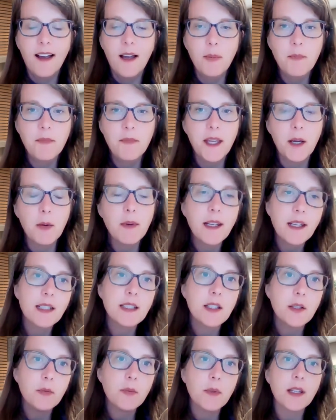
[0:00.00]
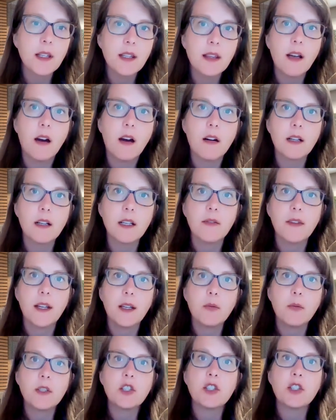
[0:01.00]
Then we get to really the heart of it,
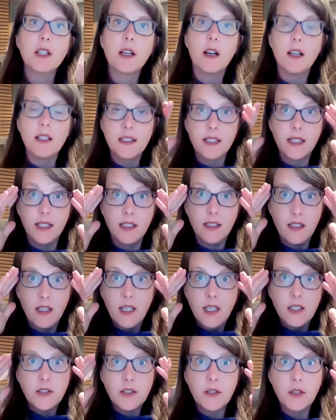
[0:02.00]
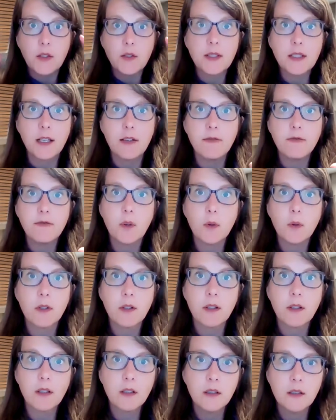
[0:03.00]
which is content. So step
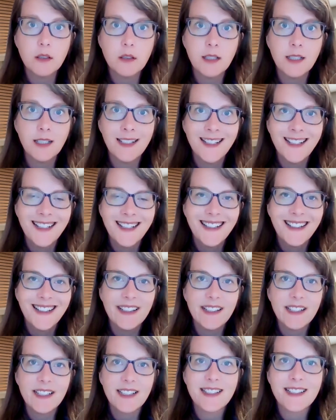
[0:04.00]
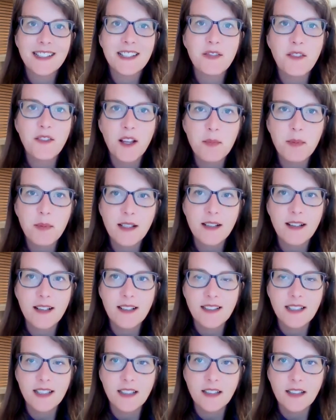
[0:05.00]
4 is developing
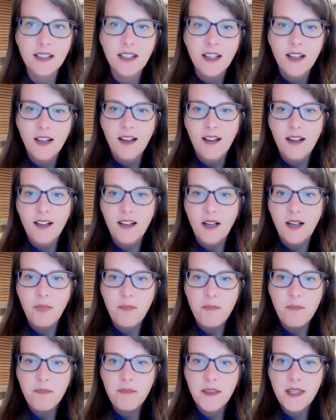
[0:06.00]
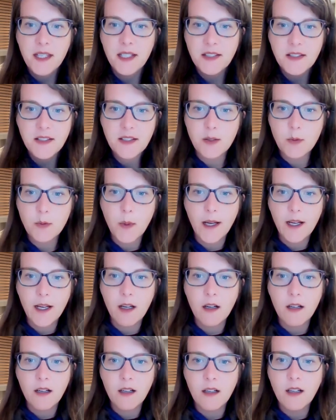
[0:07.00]
content. This is
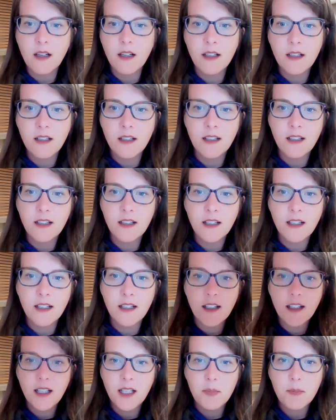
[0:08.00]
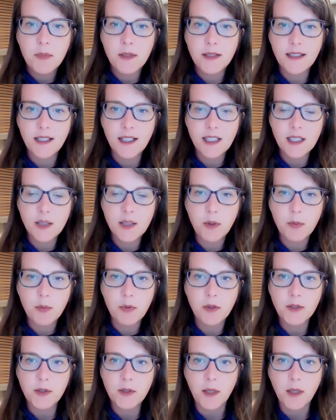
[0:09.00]
where, besides
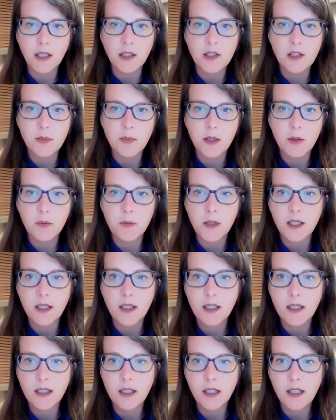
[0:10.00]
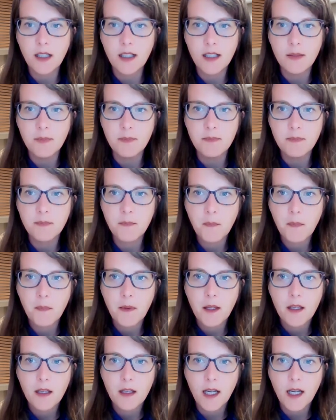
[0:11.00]
proposal management, where I
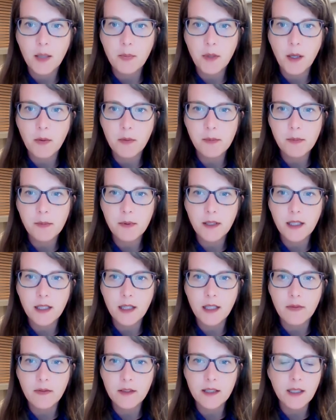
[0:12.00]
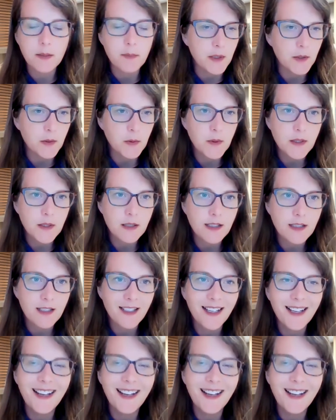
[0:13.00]
probably love it the most.